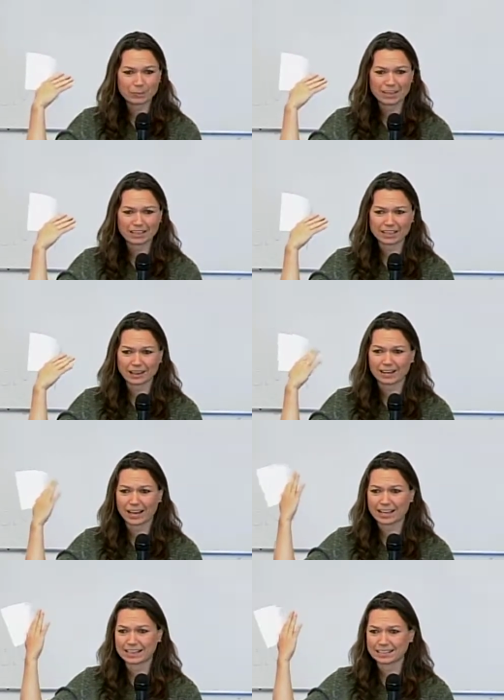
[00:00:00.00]
be a
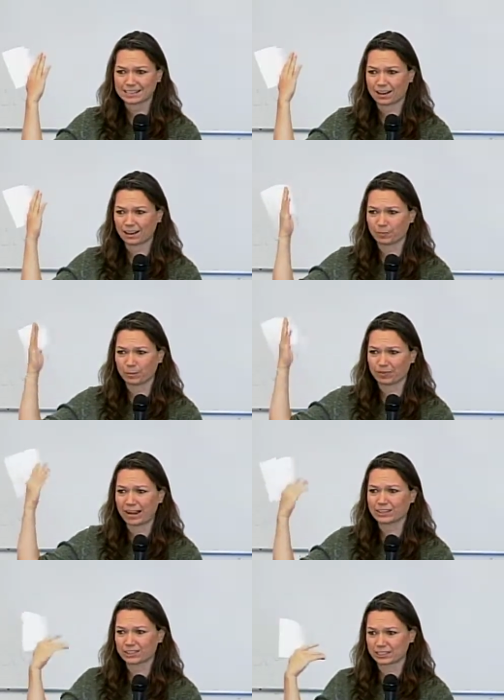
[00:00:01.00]
nice, uh,
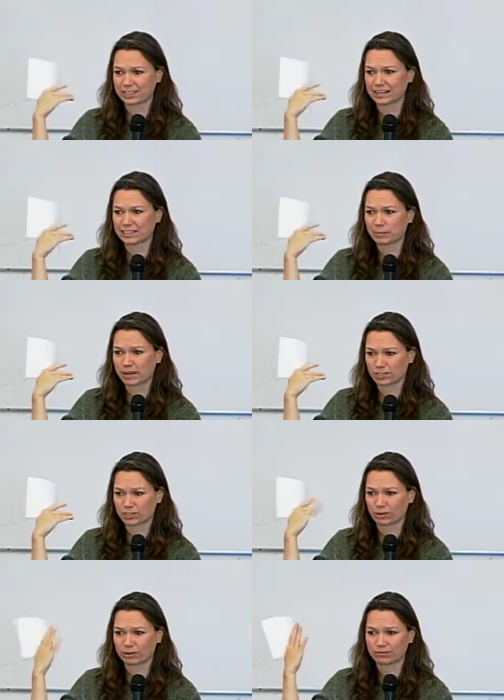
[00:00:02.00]
provide just a nice
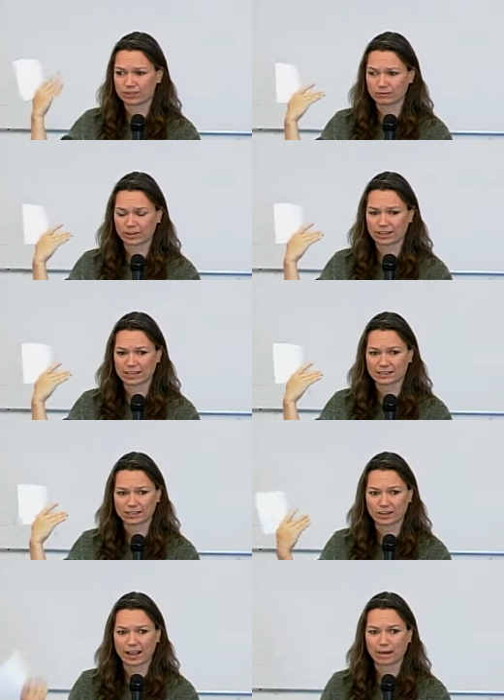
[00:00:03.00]
picture of different things
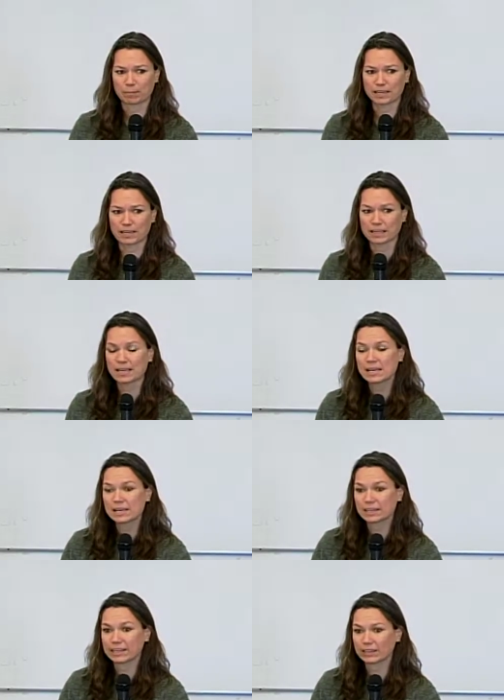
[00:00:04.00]
that are happening
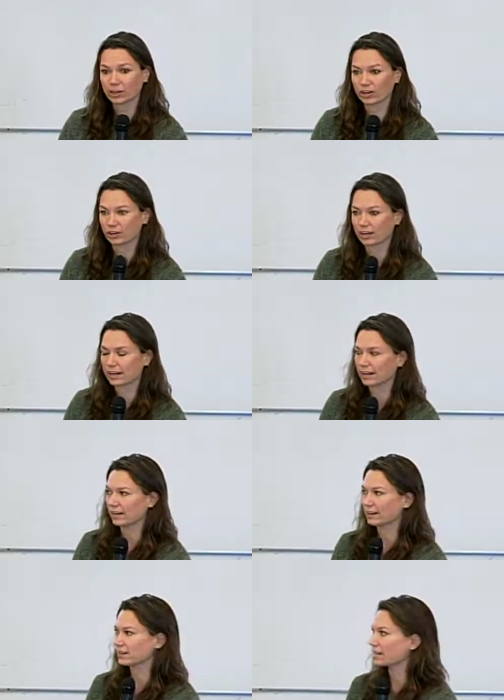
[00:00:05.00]
here
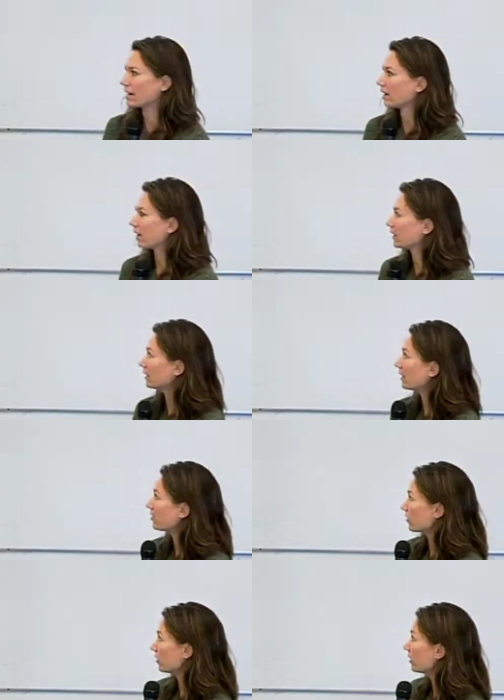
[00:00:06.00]
and and get
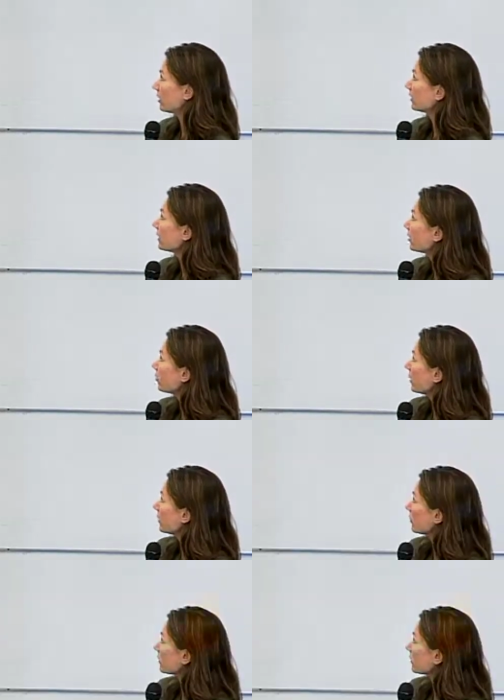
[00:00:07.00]
under the hood a little bit